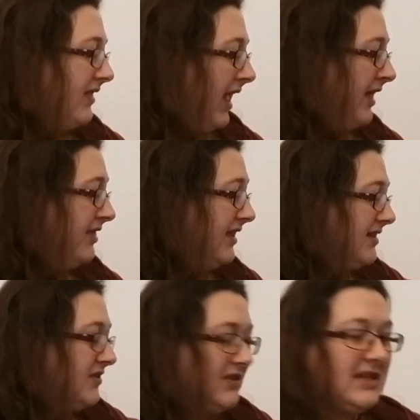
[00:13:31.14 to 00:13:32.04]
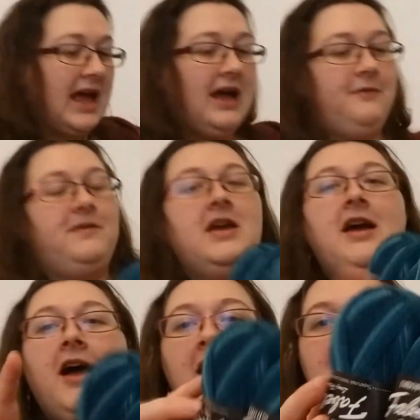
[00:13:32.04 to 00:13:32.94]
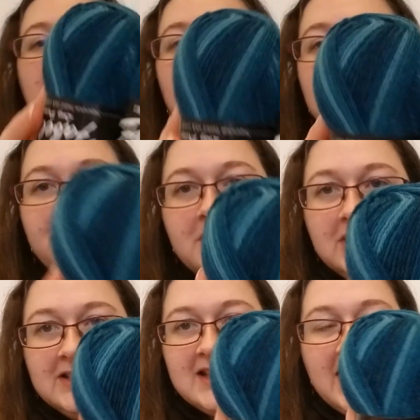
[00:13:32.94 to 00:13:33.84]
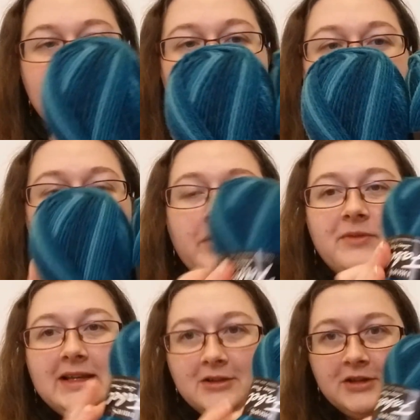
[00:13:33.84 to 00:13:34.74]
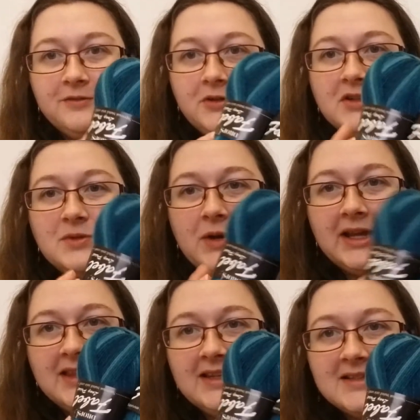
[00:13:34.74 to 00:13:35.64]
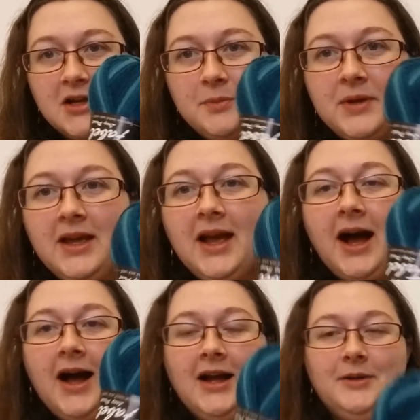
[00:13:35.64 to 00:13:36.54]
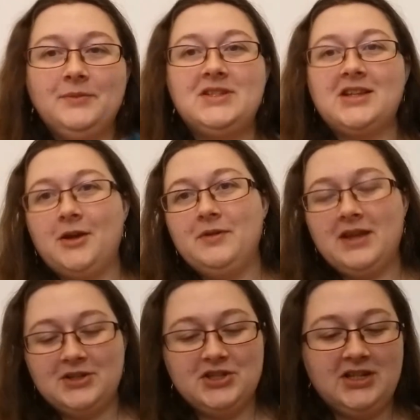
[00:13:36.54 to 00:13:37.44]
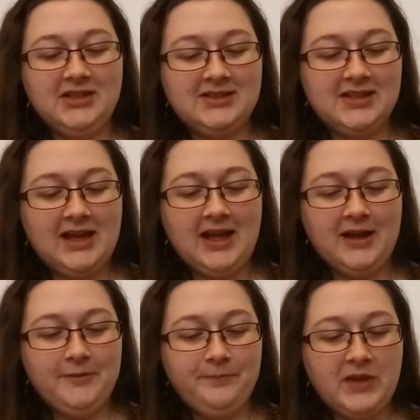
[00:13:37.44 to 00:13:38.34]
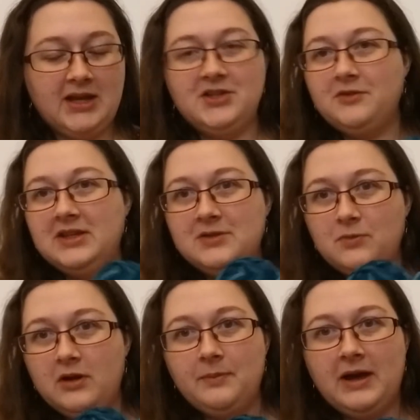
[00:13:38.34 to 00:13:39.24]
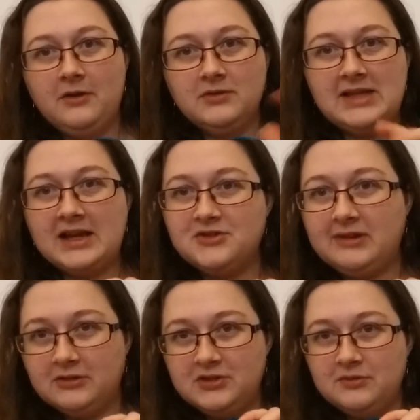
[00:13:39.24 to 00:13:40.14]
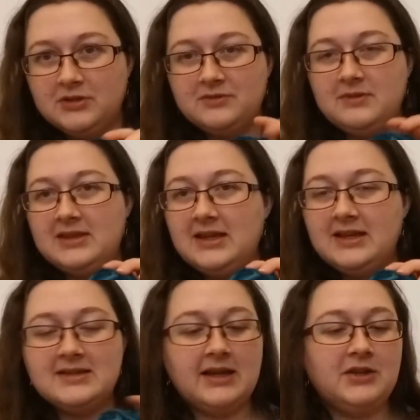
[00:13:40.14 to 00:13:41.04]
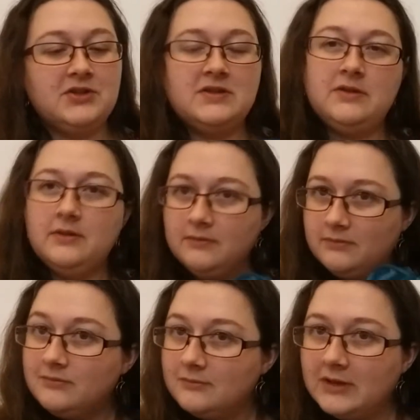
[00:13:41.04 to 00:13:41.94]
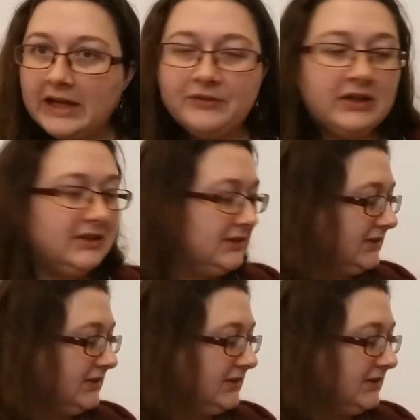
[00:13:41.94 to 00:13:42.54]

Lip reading: And this does have slight different colours in it, so I'm really looking forward to working these up to go with that shirt. And I don't need to worry about texturing or too much with these. I can just do whatever.